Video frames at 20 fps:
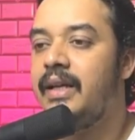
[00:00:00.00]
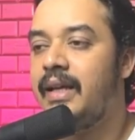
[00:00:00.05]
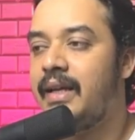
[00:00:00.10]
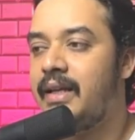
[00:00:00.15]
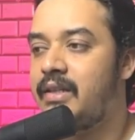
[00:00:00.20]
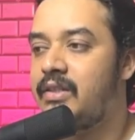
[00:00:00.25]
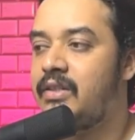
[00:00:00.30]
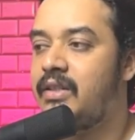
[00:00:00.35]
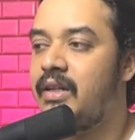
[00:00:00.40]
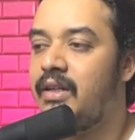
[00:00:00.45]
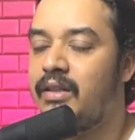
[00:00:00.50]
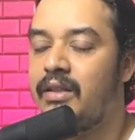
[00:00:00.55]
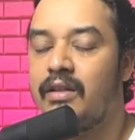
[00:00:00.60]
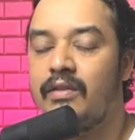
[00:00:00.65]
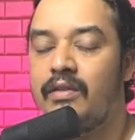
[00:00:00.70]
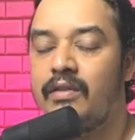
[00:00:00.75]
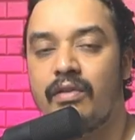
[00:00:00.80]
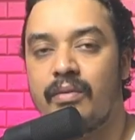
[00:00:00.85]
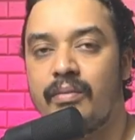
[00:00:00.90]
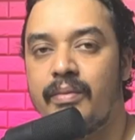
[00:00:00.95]
extract the
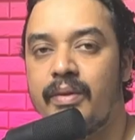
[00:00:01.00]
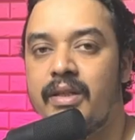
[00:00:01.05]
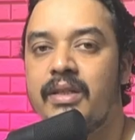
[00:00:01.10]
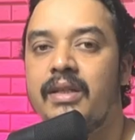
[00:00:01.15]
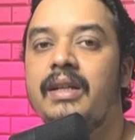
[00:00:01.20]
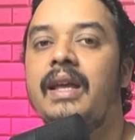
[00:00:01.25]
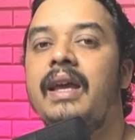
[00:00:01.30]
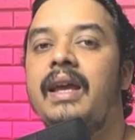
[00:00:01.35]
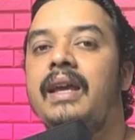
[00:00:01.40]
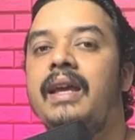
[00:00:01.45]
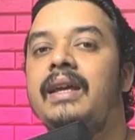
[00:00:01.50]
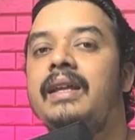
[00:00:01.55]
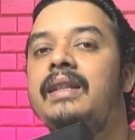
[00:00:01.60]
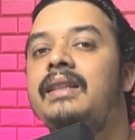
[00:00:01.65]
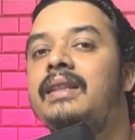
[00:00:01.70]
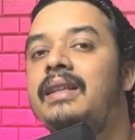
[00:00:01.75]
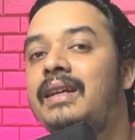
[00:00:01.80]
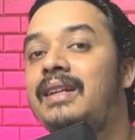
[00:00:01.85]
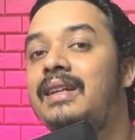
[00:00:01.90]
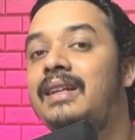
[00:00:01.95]
information,
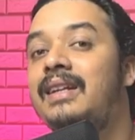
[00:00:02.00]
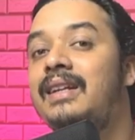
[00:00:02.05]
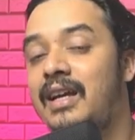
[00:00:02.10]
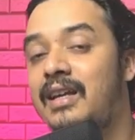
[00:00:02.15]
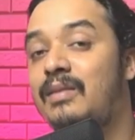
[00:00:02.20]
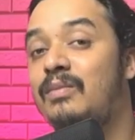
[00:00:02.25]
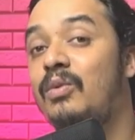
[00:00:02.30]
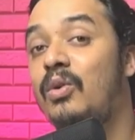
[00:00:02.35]
and then I am